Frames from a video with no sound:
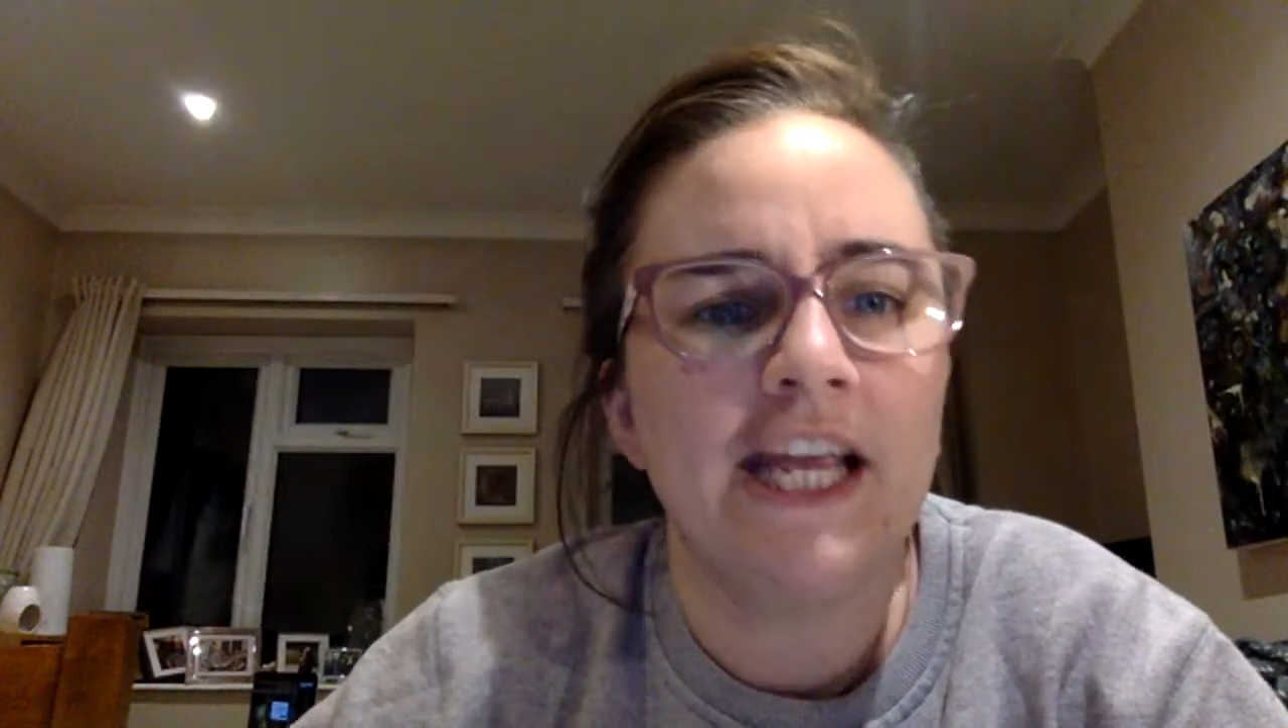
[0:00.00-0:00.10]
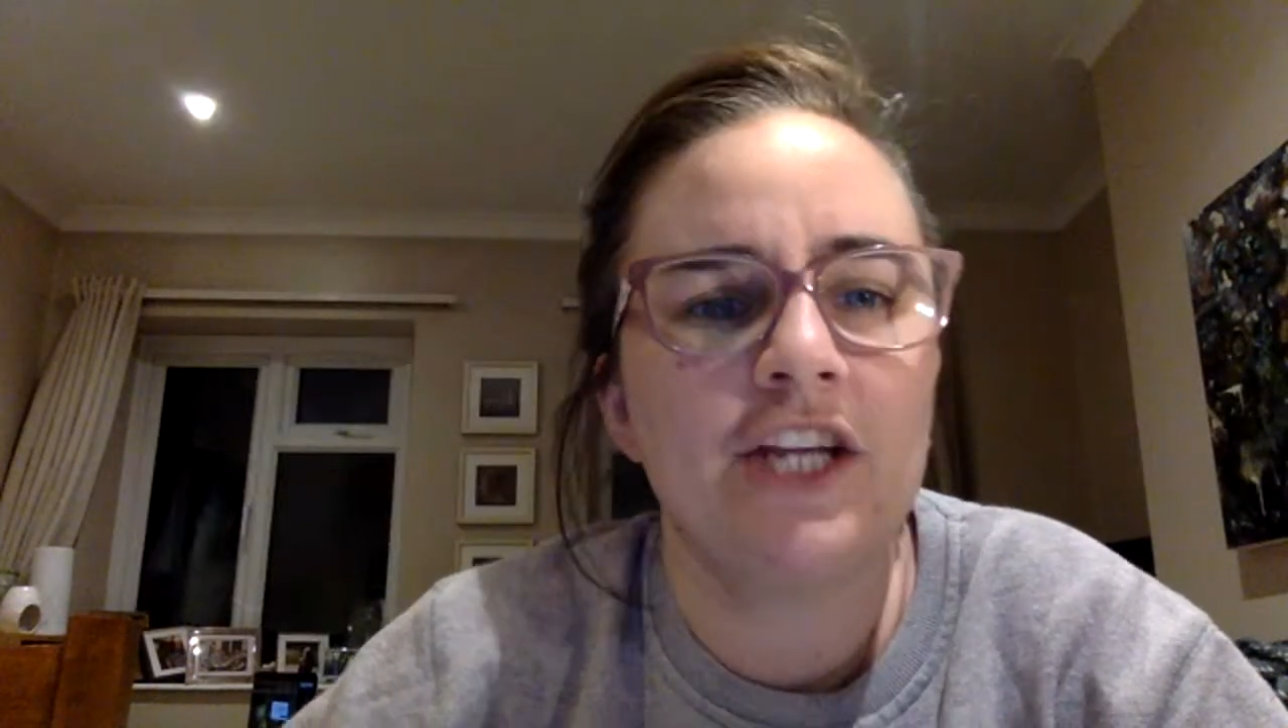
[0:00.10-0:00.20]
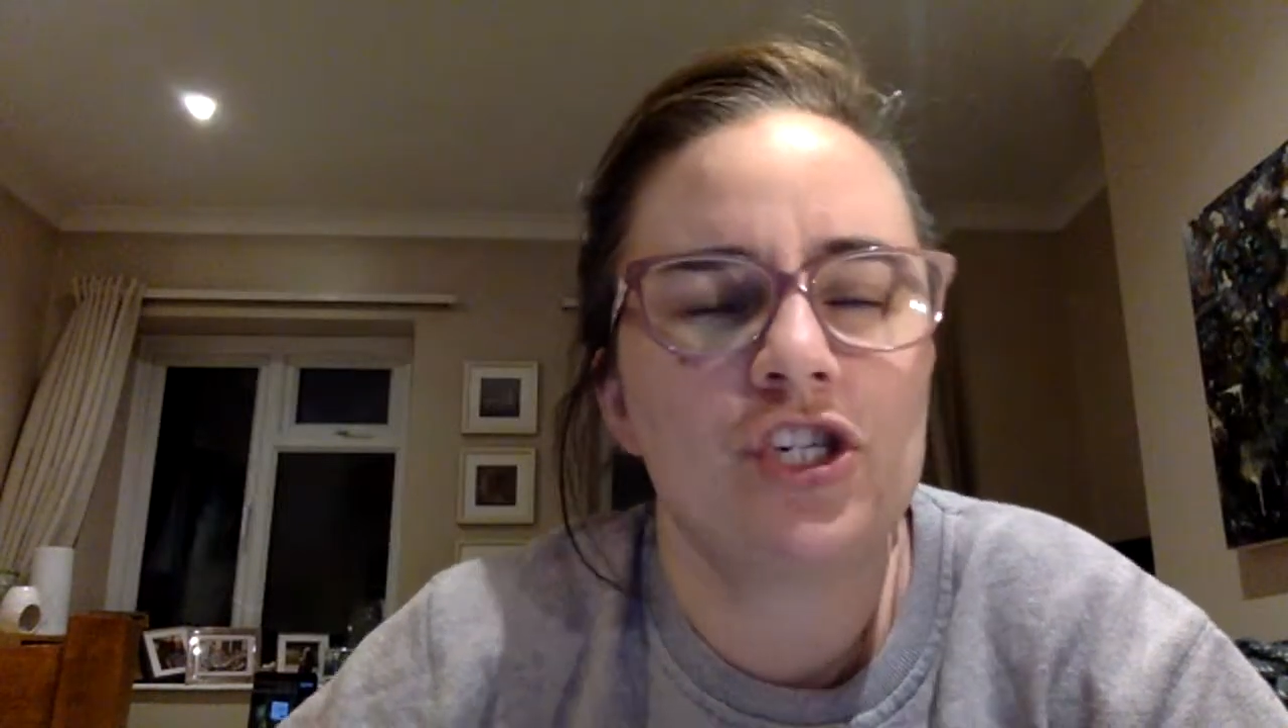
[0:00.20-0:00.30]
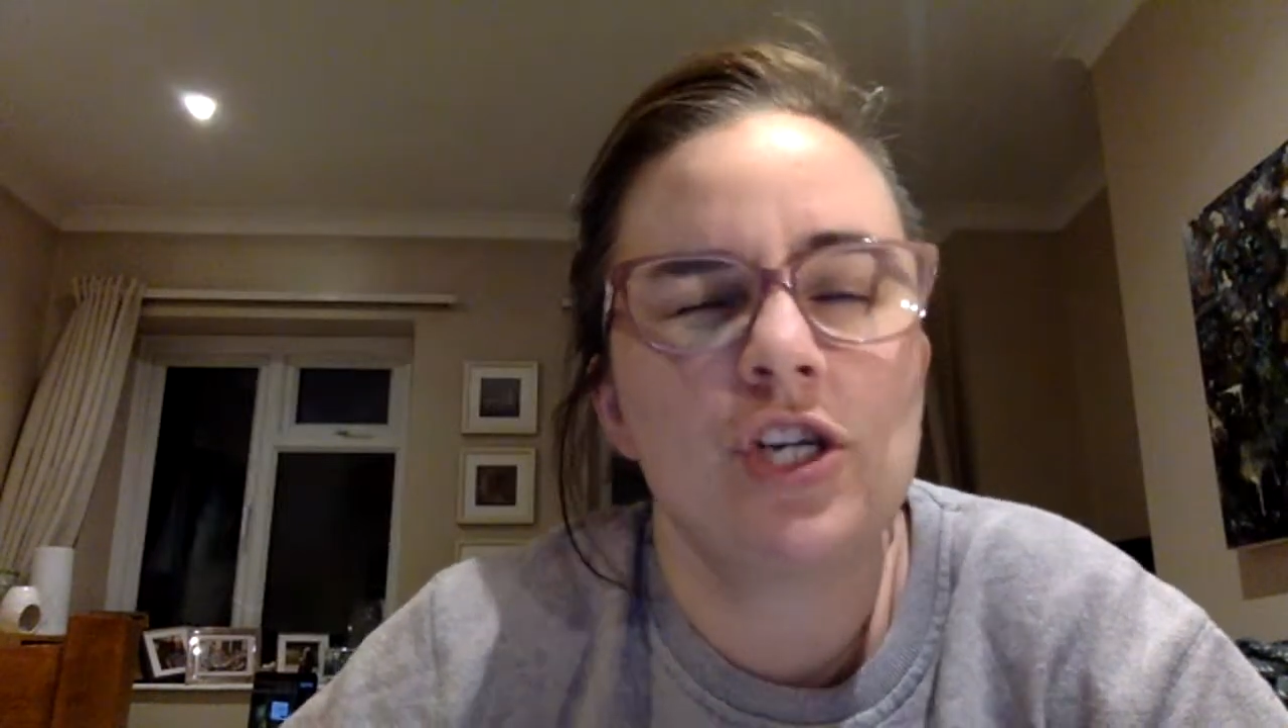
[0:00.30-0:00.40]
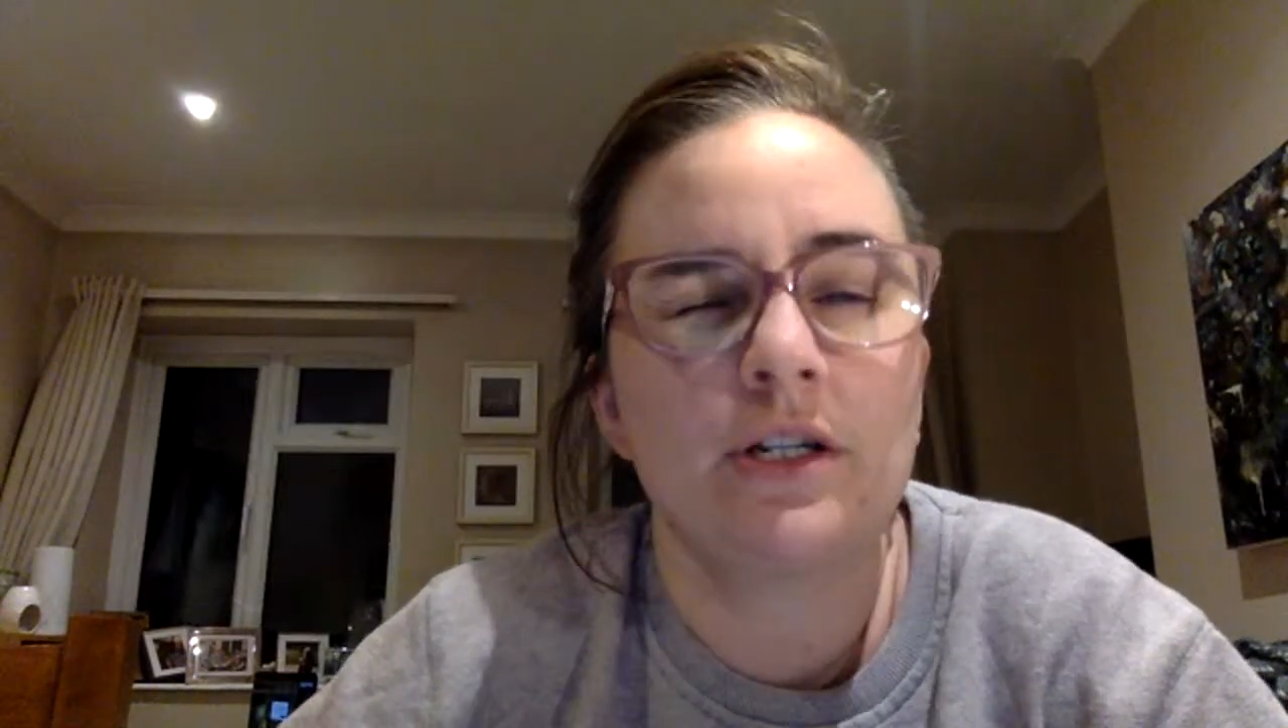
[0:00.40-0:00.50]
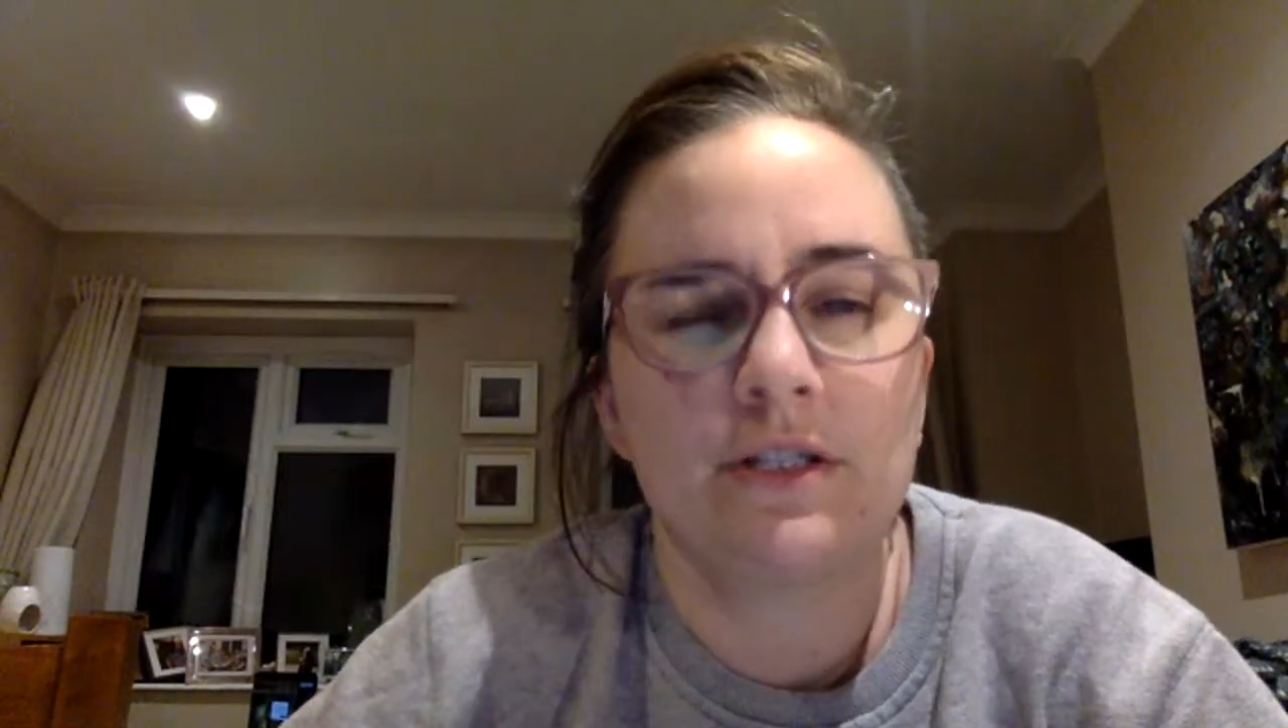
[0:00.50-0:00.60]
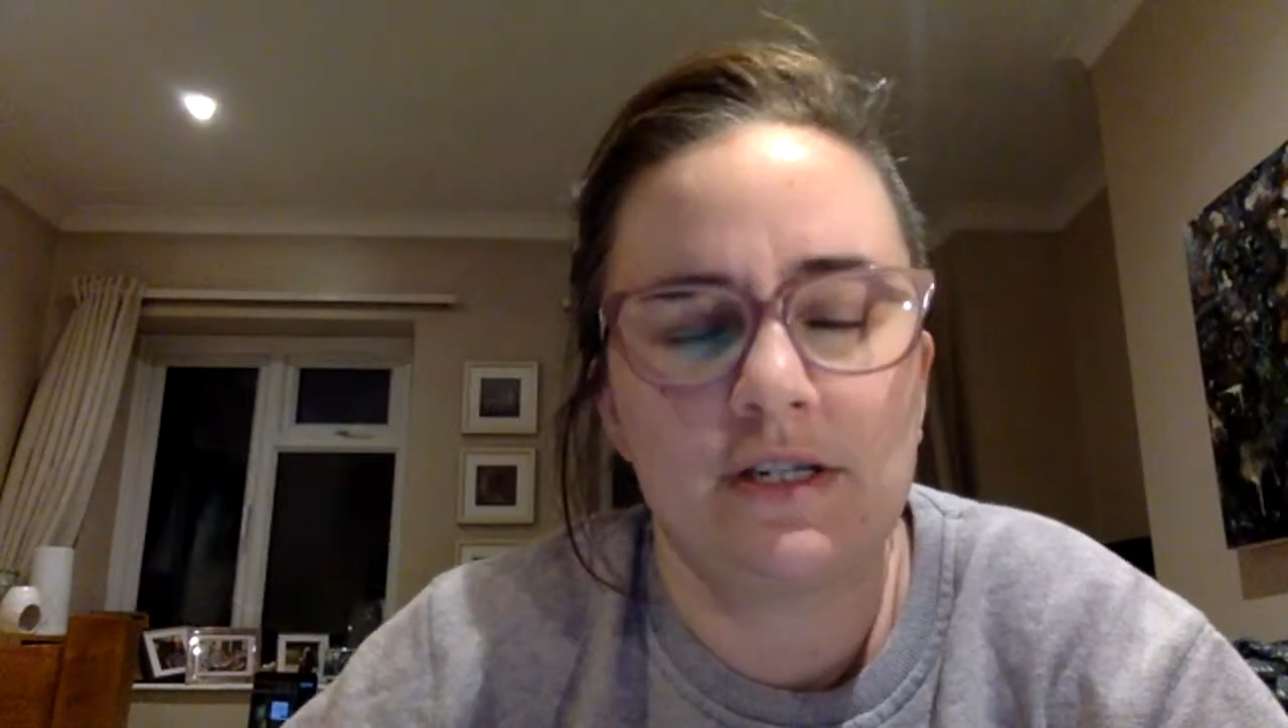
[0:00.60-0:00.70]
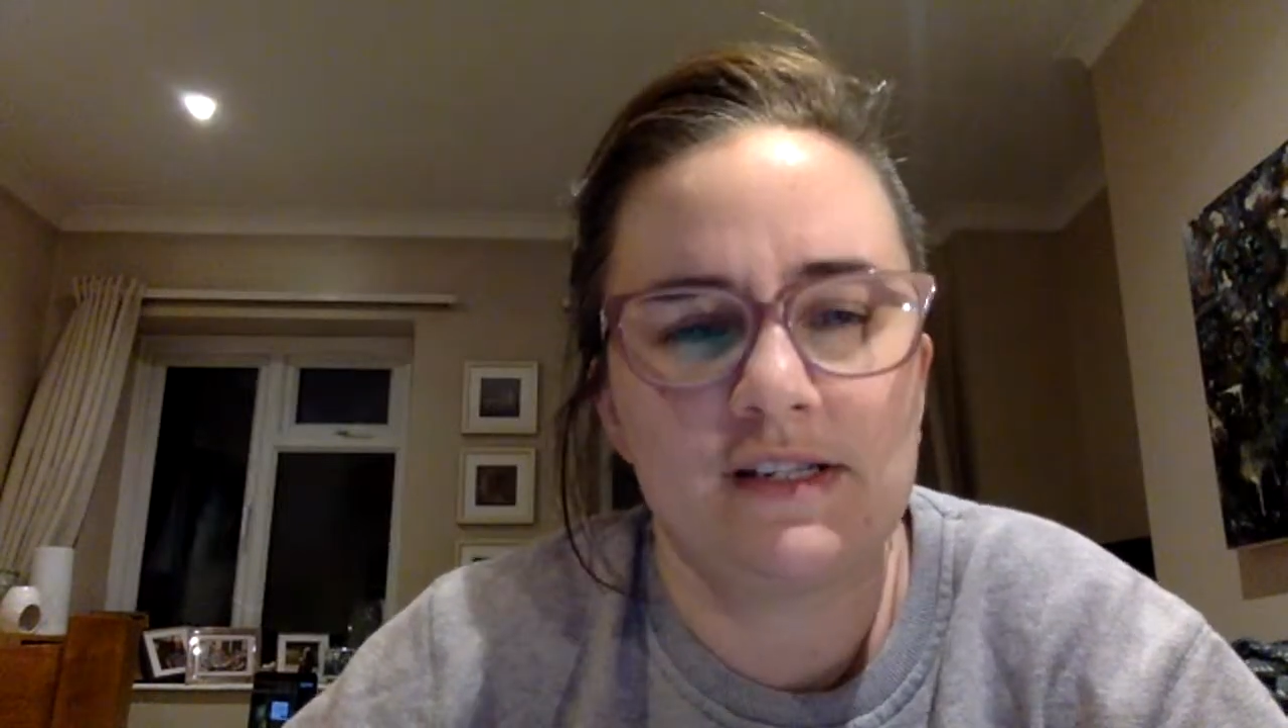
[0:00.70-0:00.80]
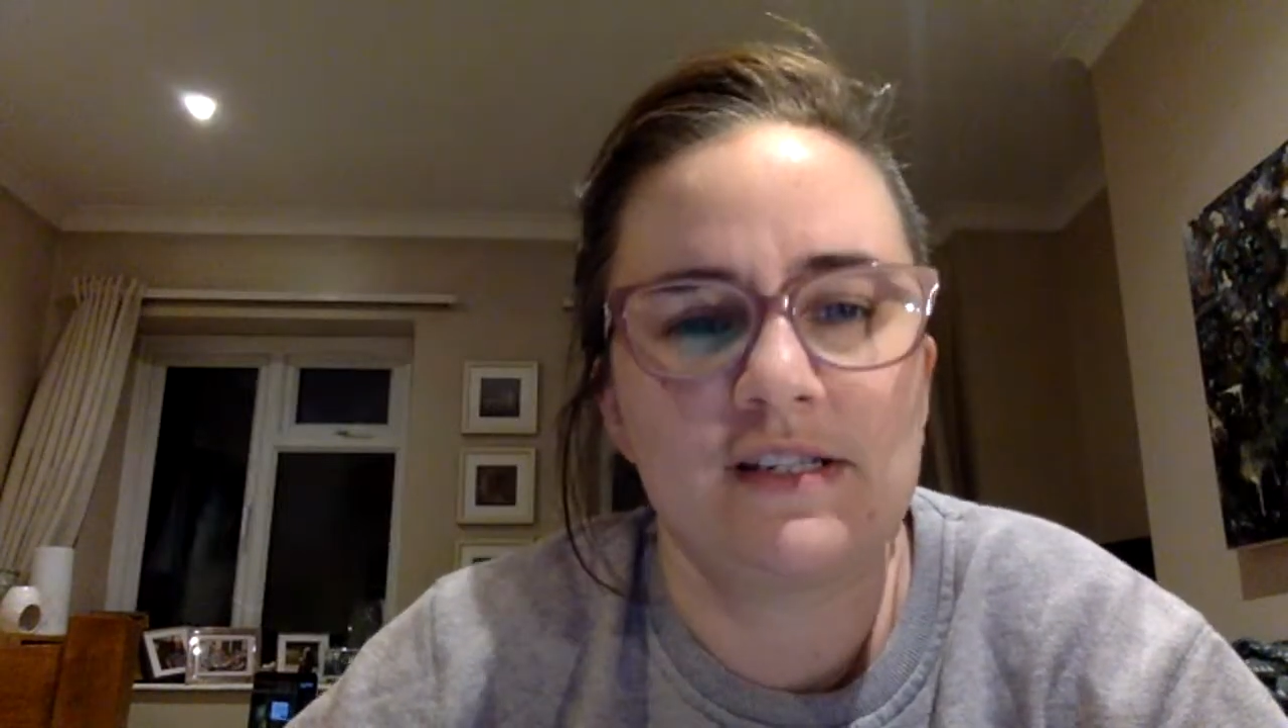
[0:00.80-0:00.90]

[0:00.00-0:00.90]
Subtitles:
He shuddered as